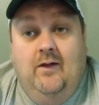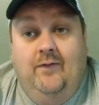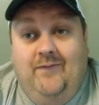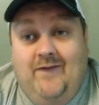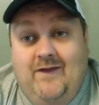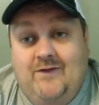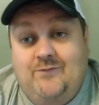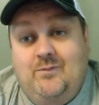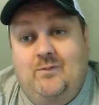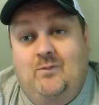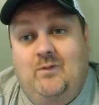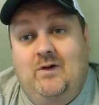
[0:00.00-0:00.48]

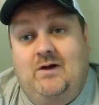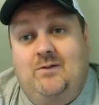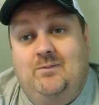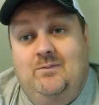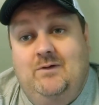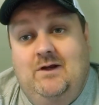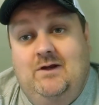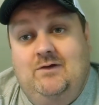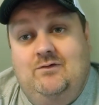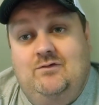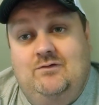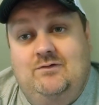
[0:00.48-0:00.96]
that's my
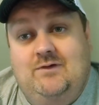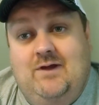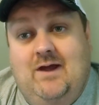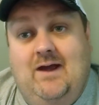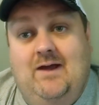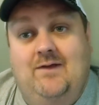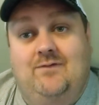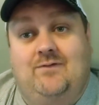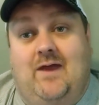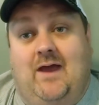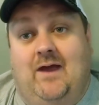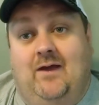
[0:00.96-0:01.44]
recommendations,
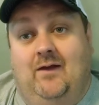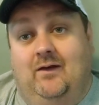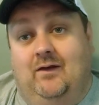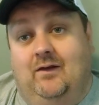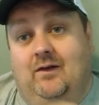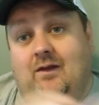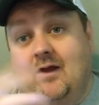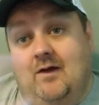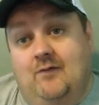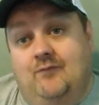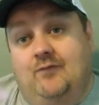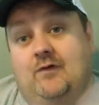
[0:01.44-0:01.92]
guys. I'd
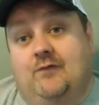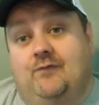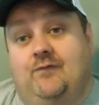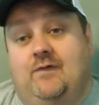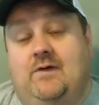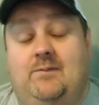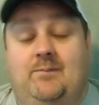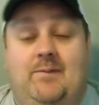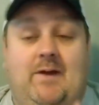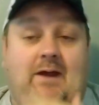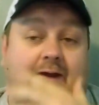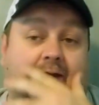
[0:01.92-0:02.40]
love your
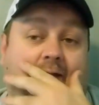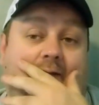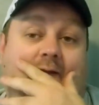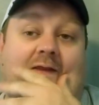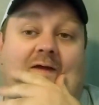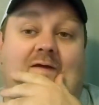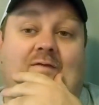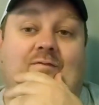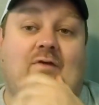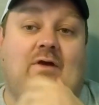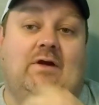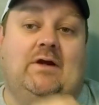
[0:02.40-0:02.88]
feedback. I'd
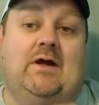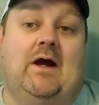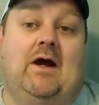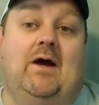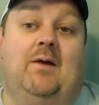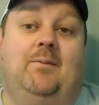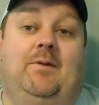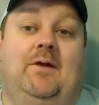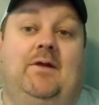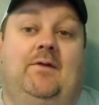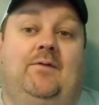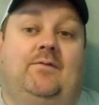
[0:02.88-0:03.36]
love your
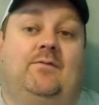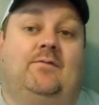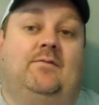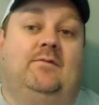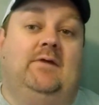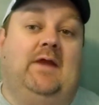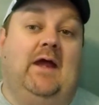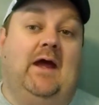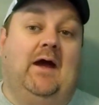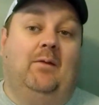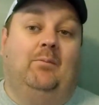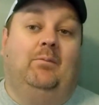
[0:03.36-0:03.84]
comments
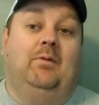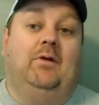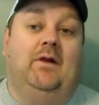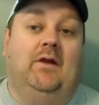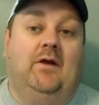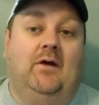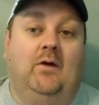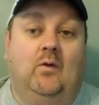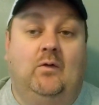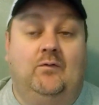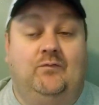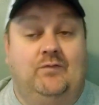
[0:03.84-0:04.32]
down
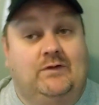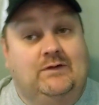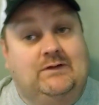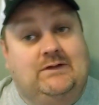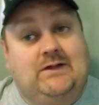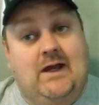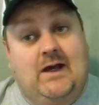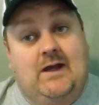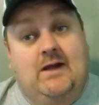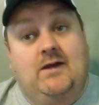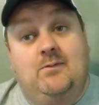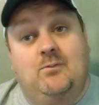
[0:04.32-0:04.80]
below. If you
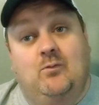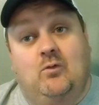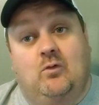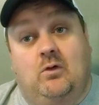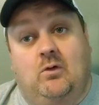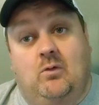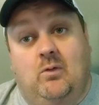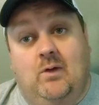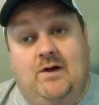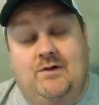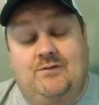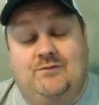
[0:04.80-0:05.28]
got any
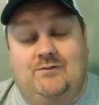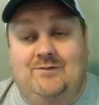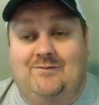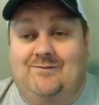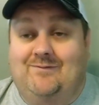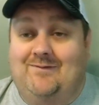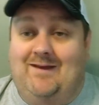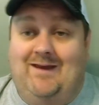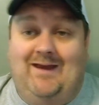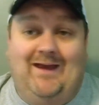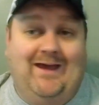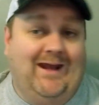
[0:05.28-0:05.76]
more
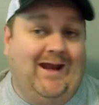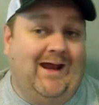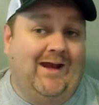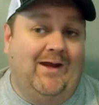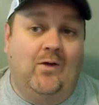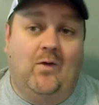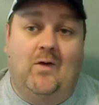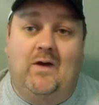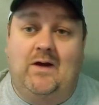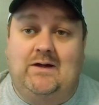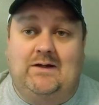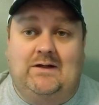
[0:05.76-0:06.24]
questions, and I
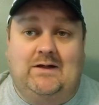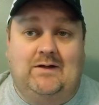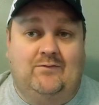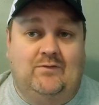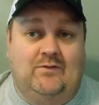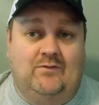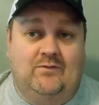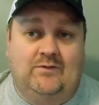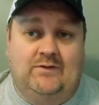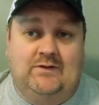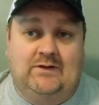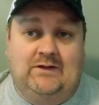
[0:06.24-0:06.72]
know I didn't
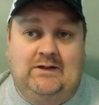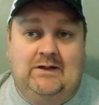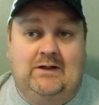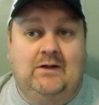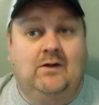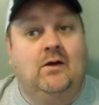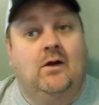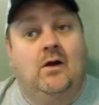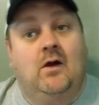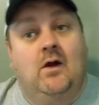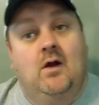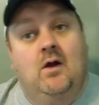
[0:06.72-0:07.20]
cover everything
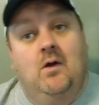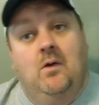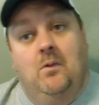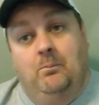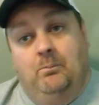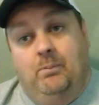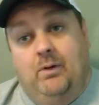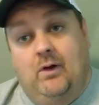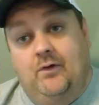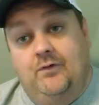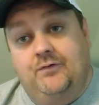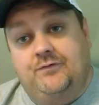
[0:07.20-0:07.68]
here,
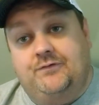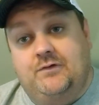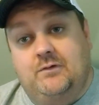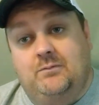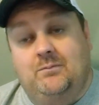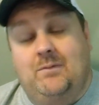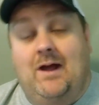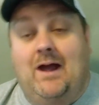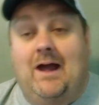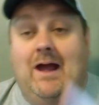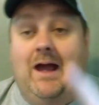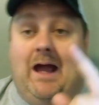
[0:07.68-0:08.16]
post
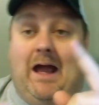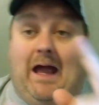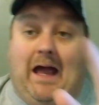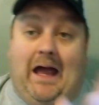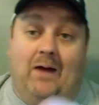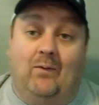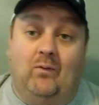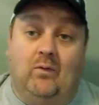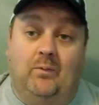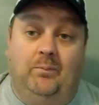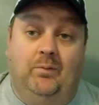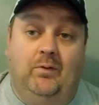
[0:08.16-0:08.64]
them.
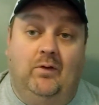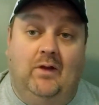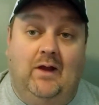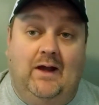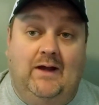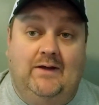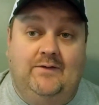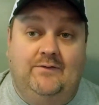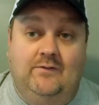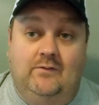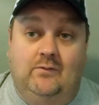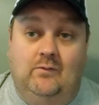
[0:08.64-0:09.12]
I'll
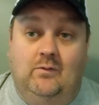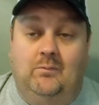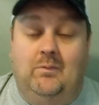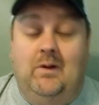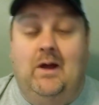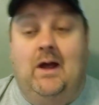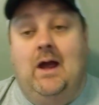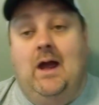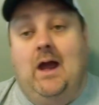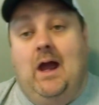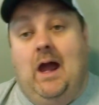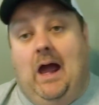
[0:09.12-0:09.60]
reply to
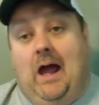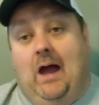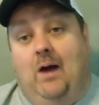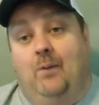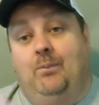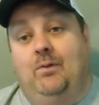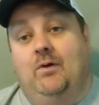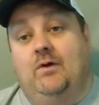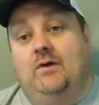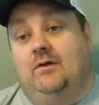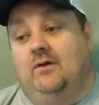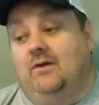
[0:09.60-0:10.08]
them.
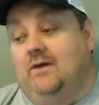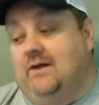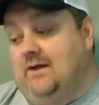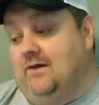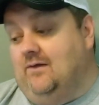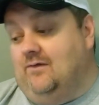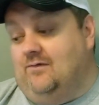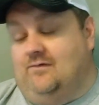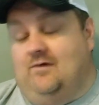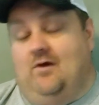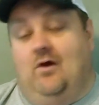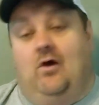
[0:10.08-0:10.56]
I'll put
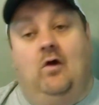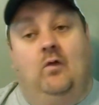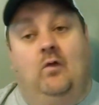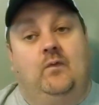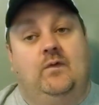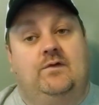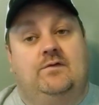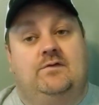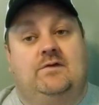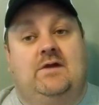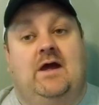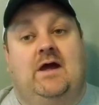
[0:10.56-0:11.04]
links to all
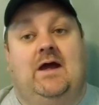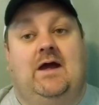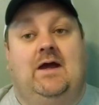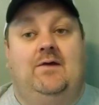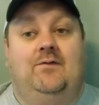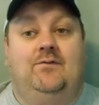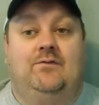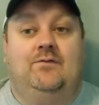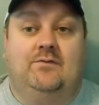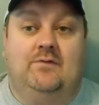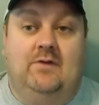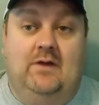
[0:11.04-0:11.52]
these
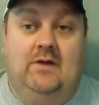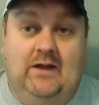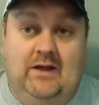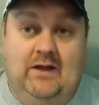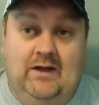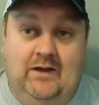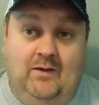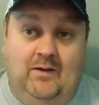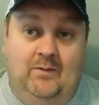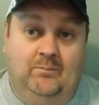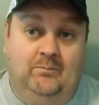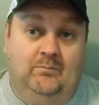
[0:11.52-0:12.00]
knives
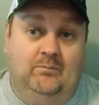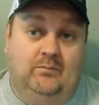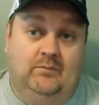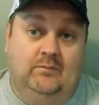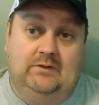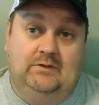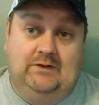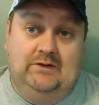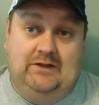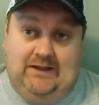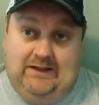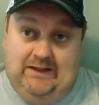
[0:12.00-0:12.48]

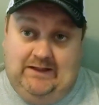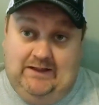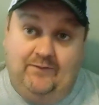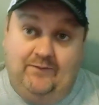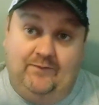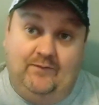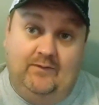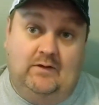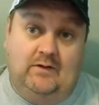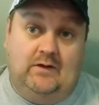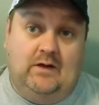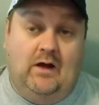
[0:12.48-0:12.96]

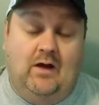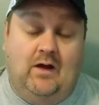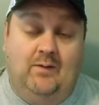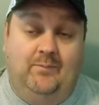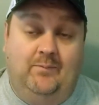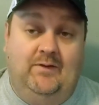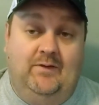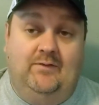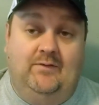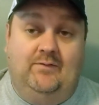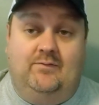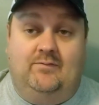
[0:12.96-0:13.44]
in the
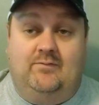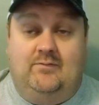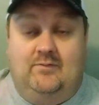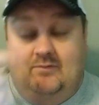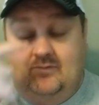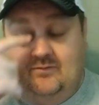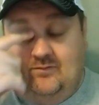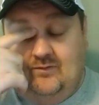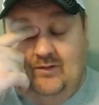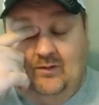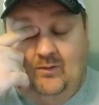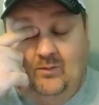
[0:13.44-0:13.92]

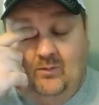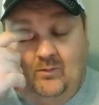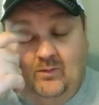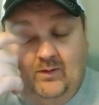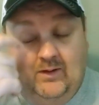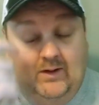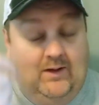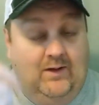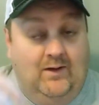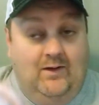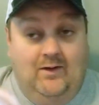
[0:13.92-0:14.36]
comments, so